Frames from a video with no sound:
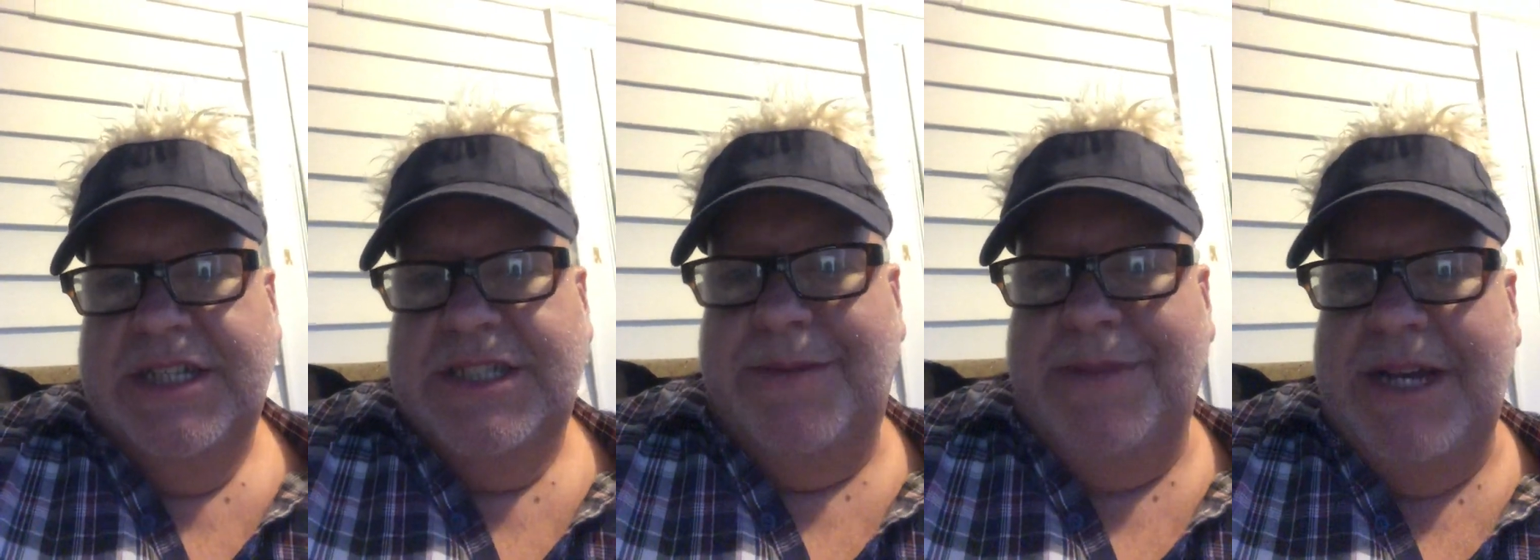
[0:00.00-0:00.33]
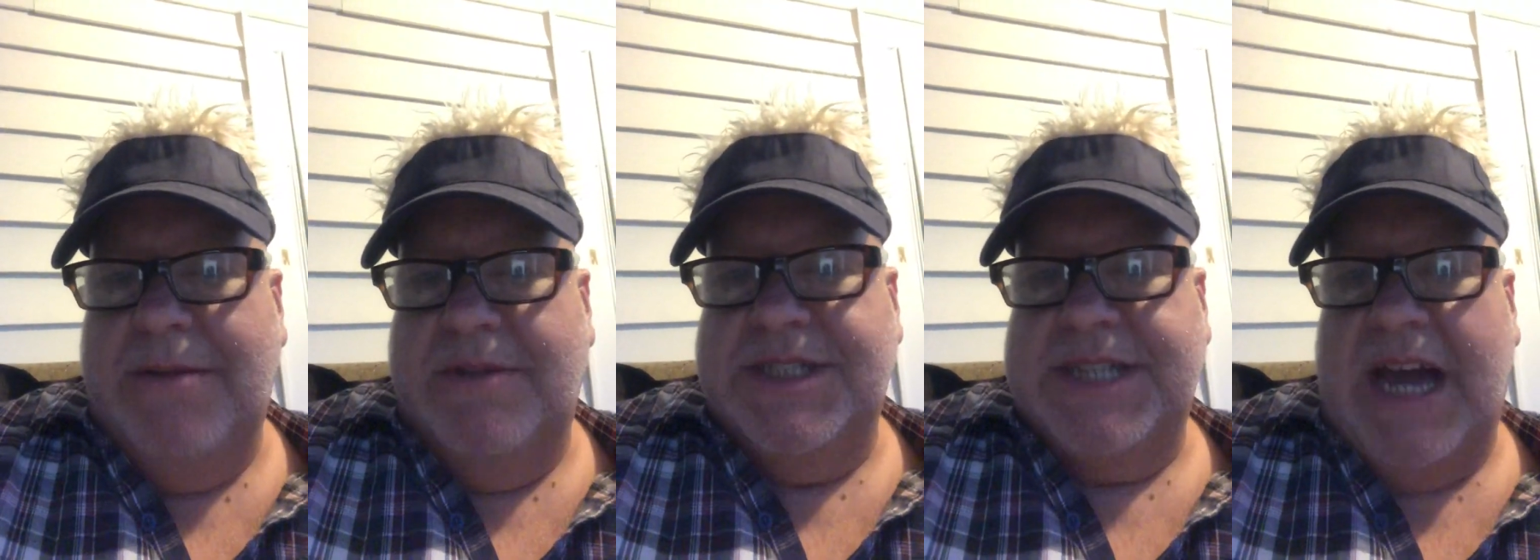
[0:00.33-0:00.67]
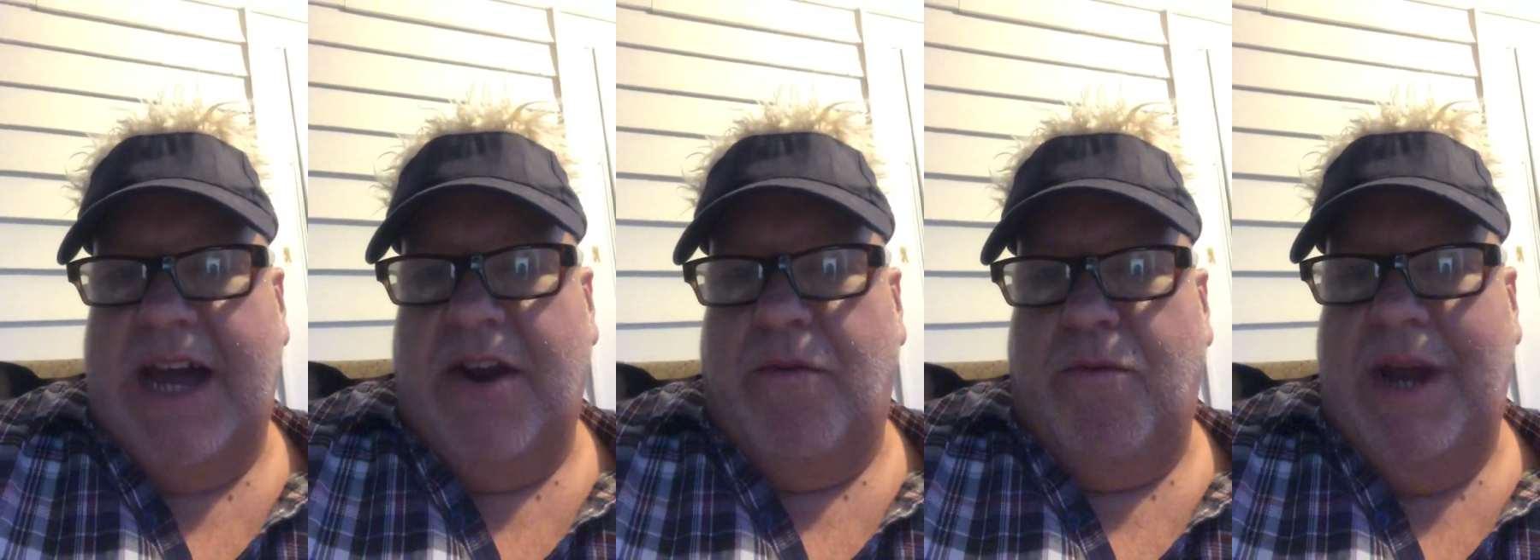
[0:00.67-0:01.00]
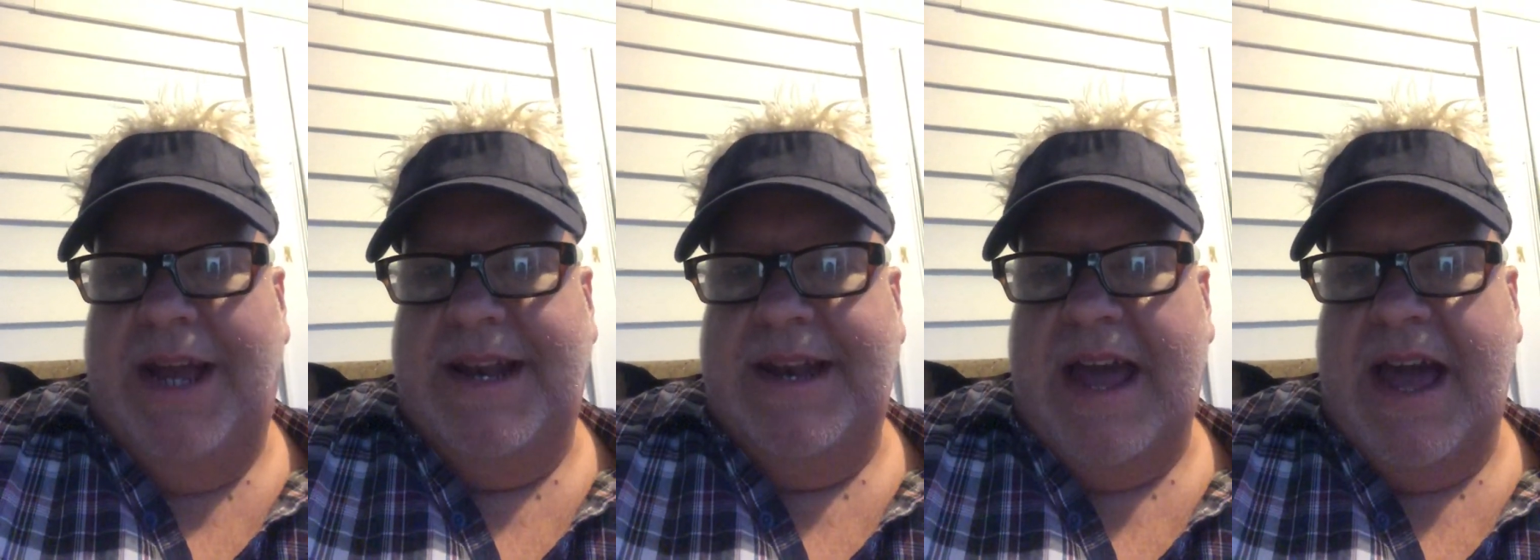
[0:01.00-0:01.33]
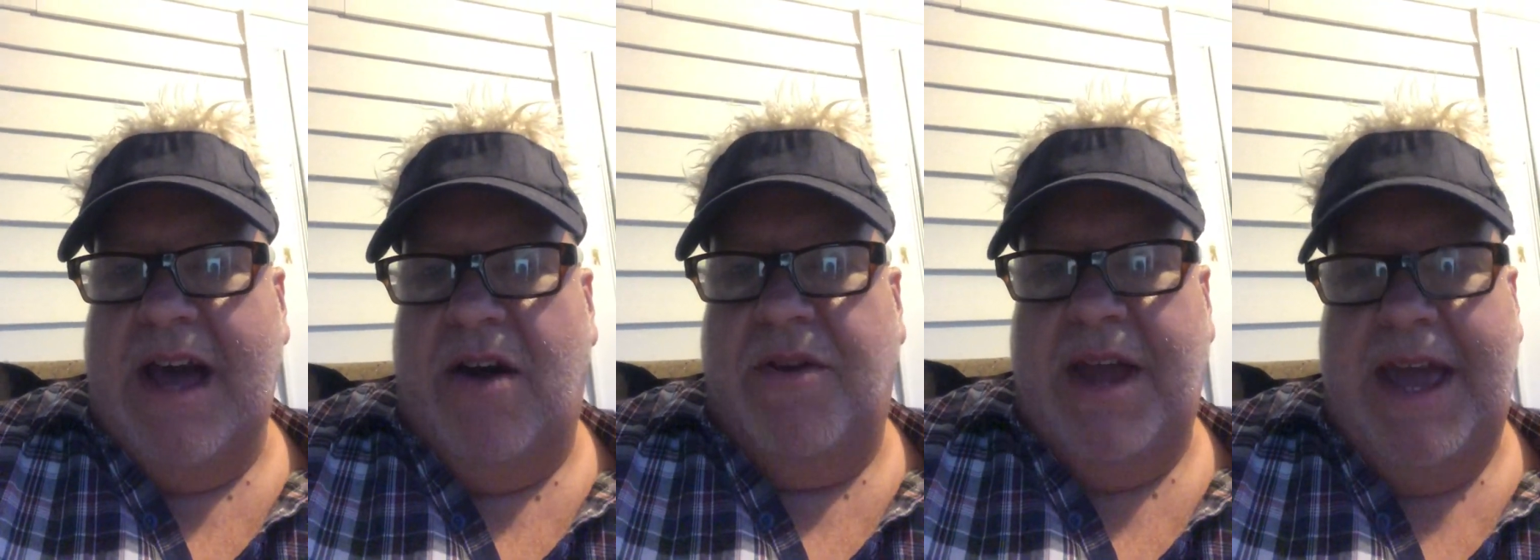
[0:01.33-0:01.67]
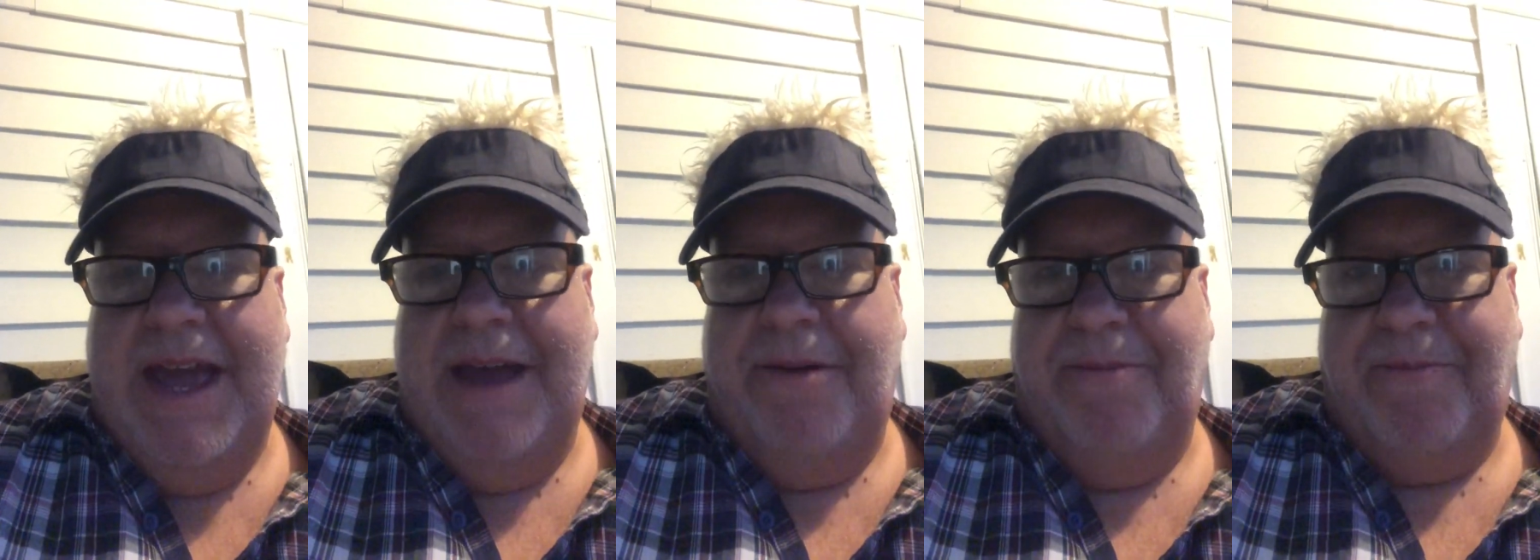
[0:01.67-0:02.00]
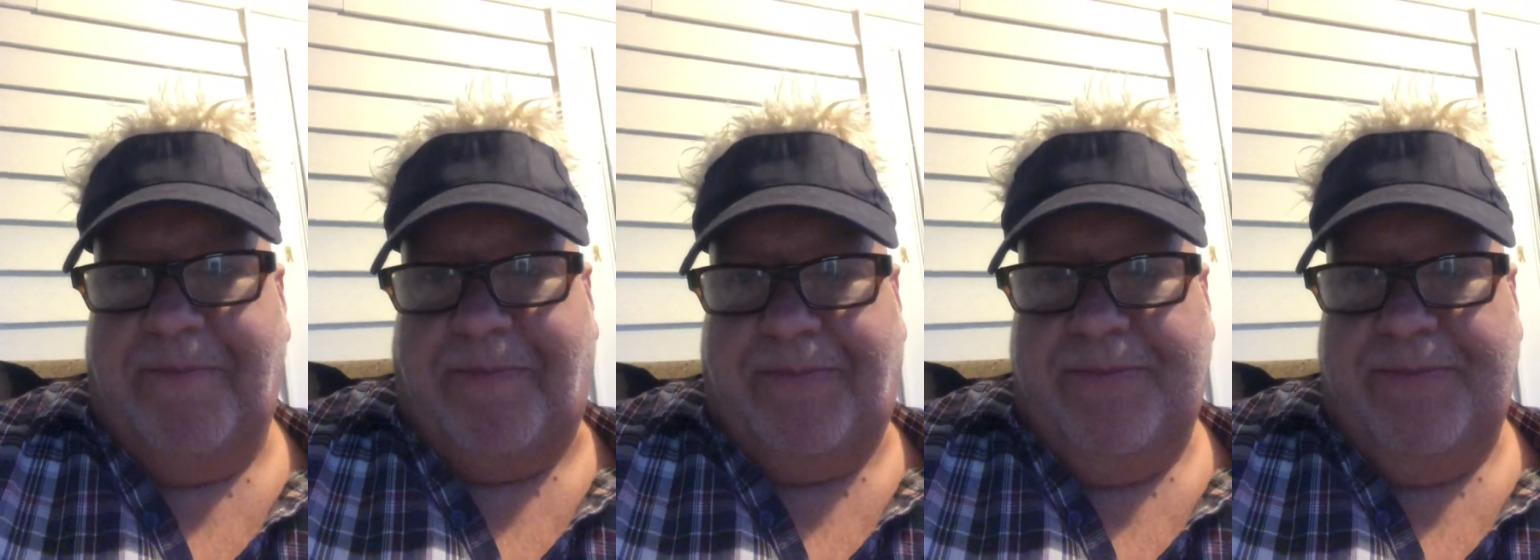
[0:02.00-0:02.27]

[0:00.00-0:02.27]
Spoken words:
To me, it was kind of ran down, and